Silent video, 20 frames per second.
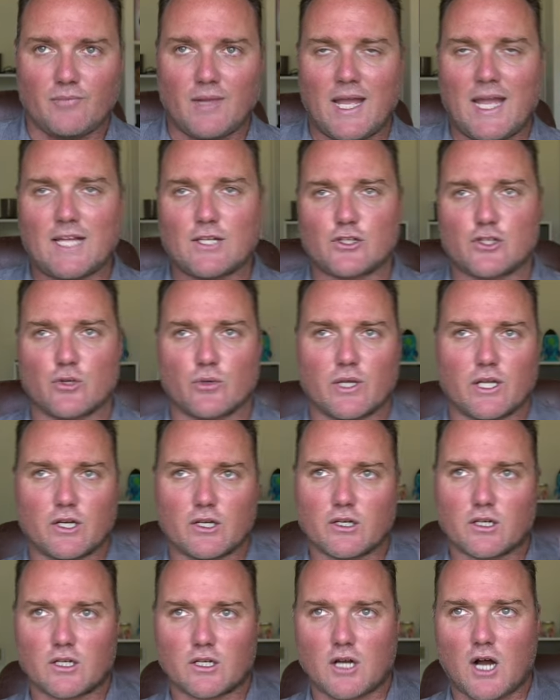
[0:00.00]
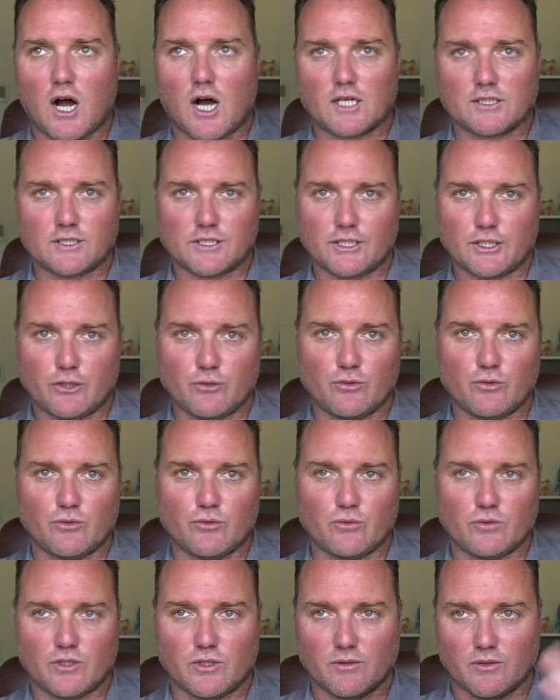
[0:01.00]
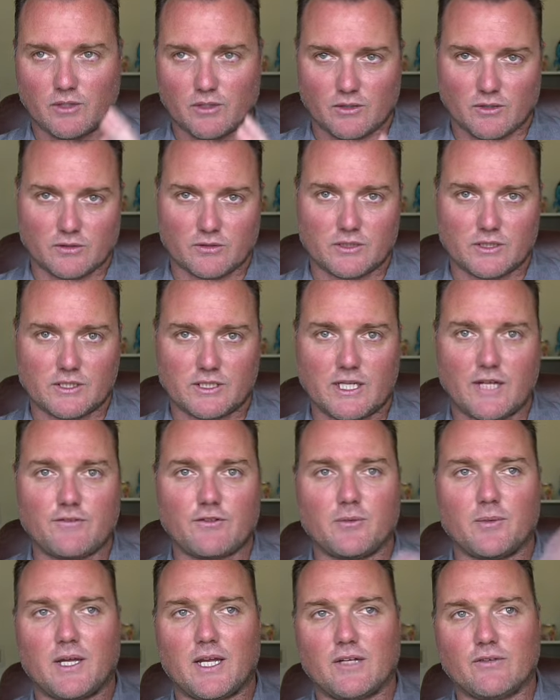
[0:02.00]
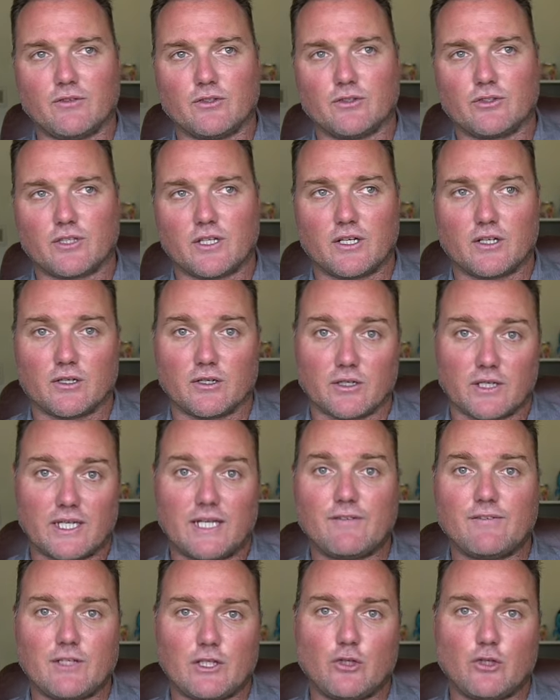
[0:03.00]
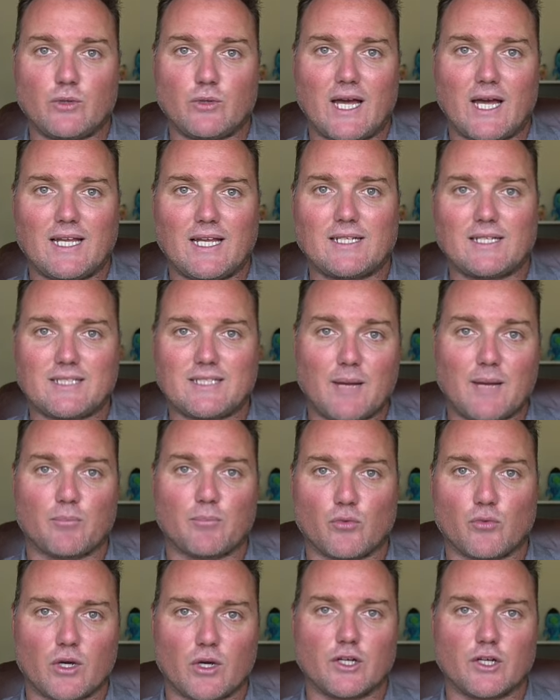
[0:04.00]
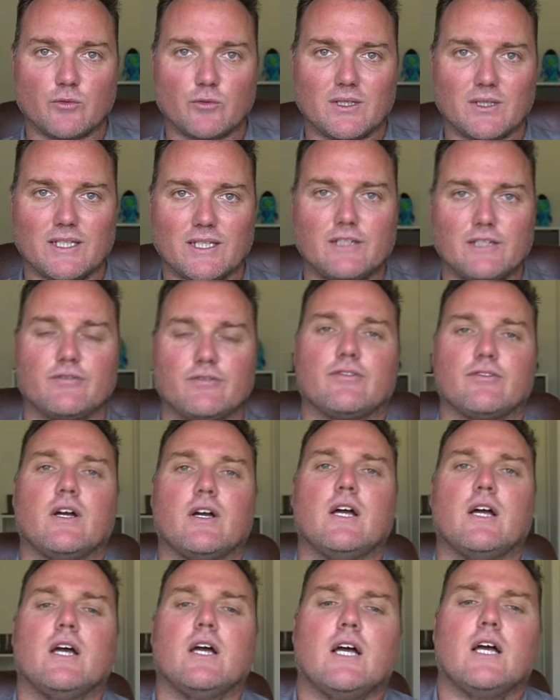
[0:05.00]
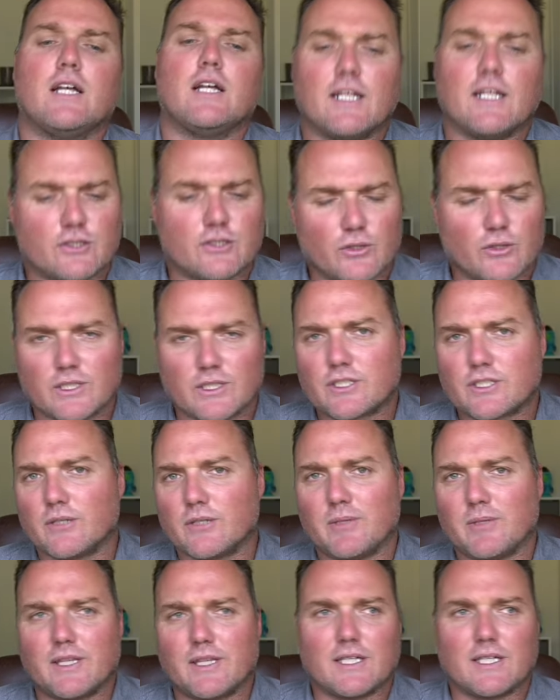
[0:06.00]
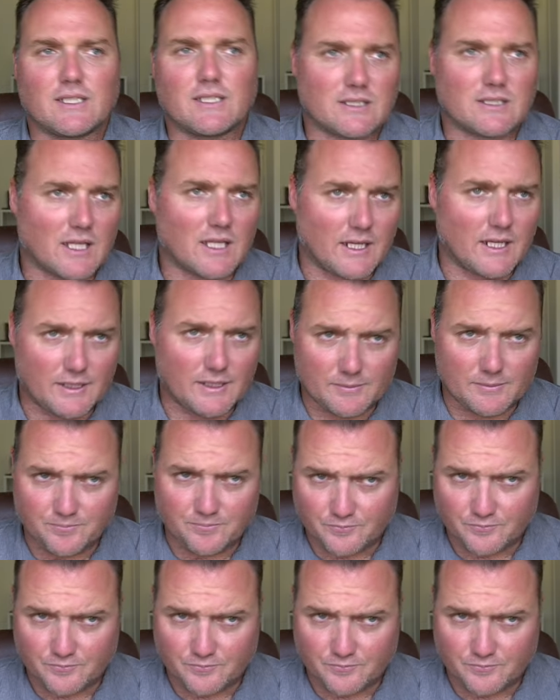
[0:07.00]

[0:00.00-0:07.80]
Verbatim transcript: and so that are causing you the, the, the safety behaviors that are giving you that temporary relief and so this can be things like